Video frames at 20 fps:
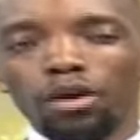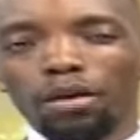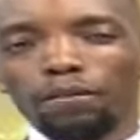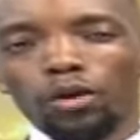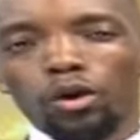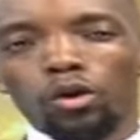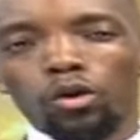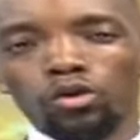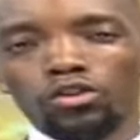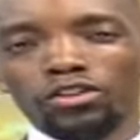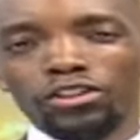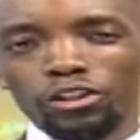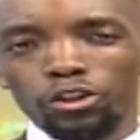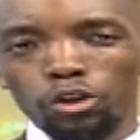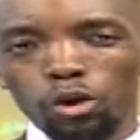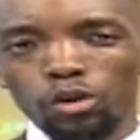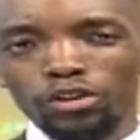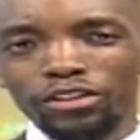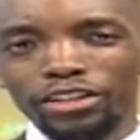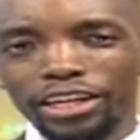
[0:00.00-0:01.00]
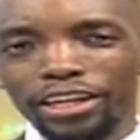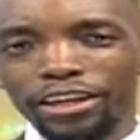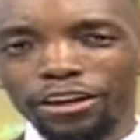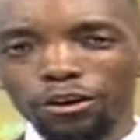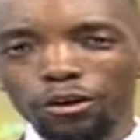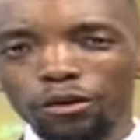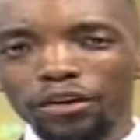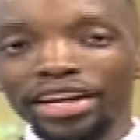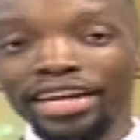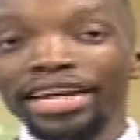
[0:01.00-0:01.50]
I'm your host, Doctor
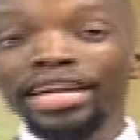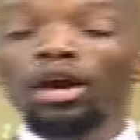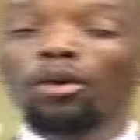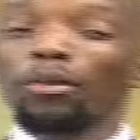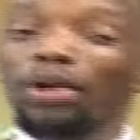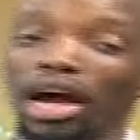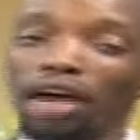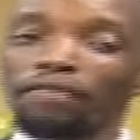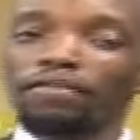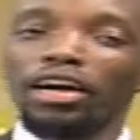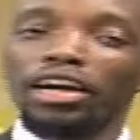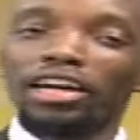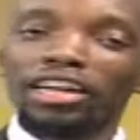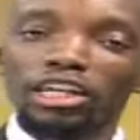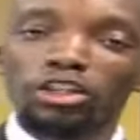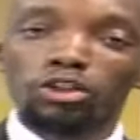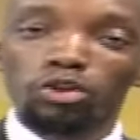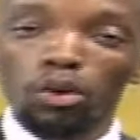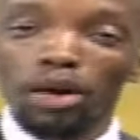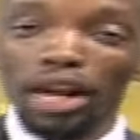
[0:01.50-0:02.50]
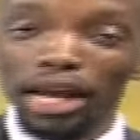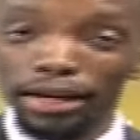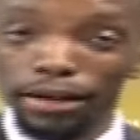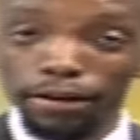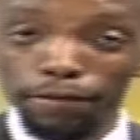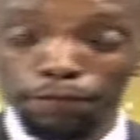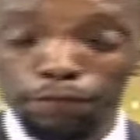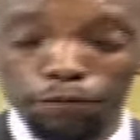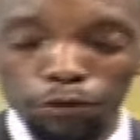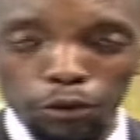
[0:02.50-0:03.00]
Kingori. We have a great show lined
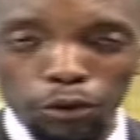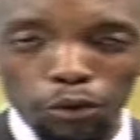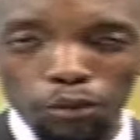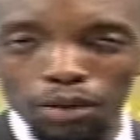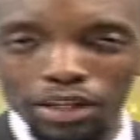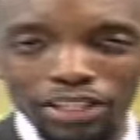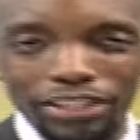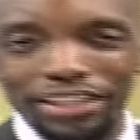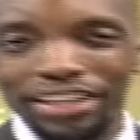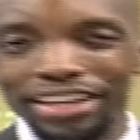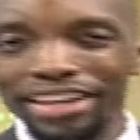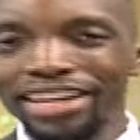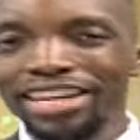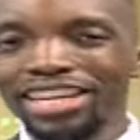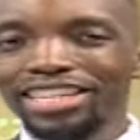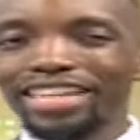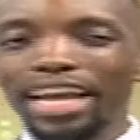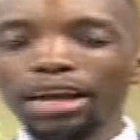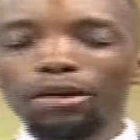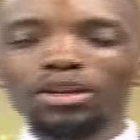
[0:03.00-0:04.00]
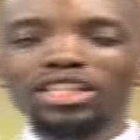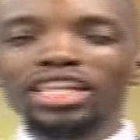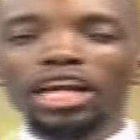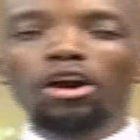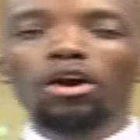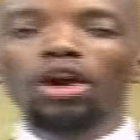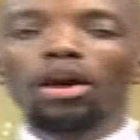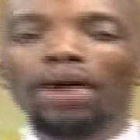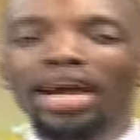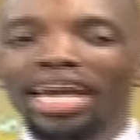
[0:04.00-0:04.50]
up for you, mazee. Sasa kwanza
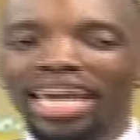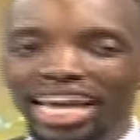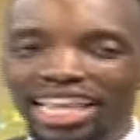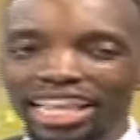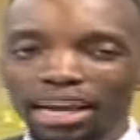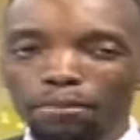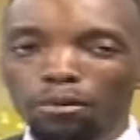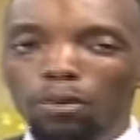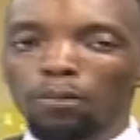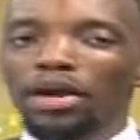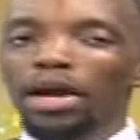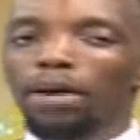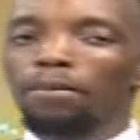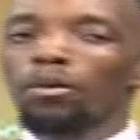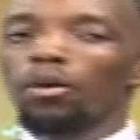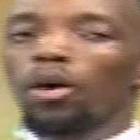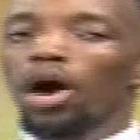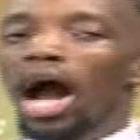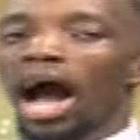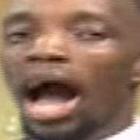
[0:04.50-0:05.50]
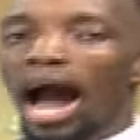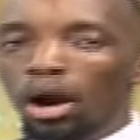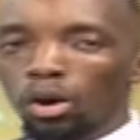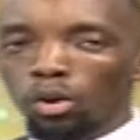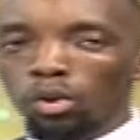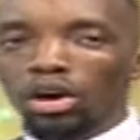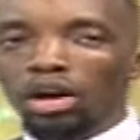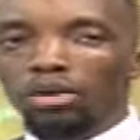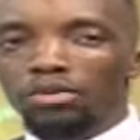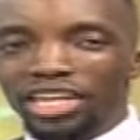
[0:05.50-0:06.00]
naona wa Kenya mumeamua
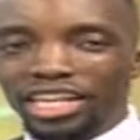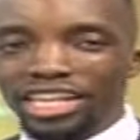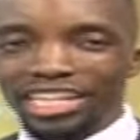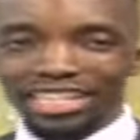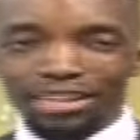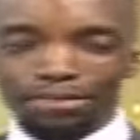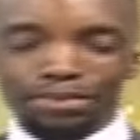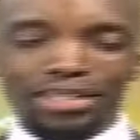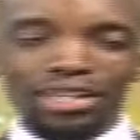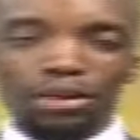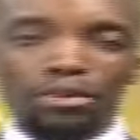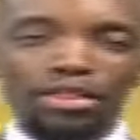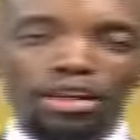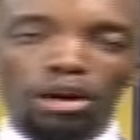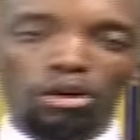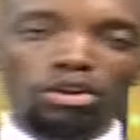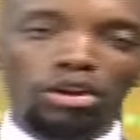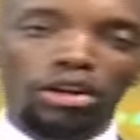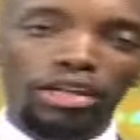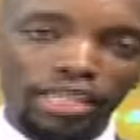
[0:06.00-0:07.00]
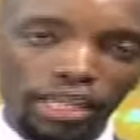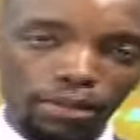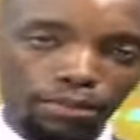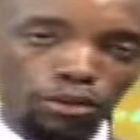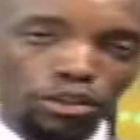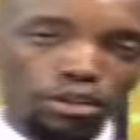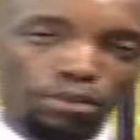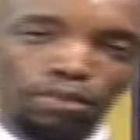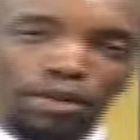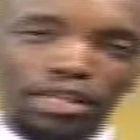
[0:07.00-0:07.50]
hakuna wiki itapita without our
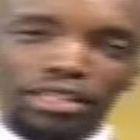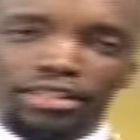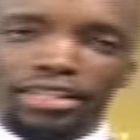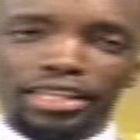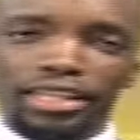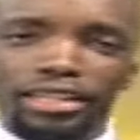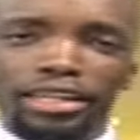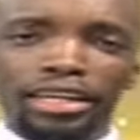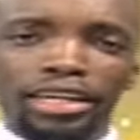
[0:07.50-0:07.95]
Deputy President,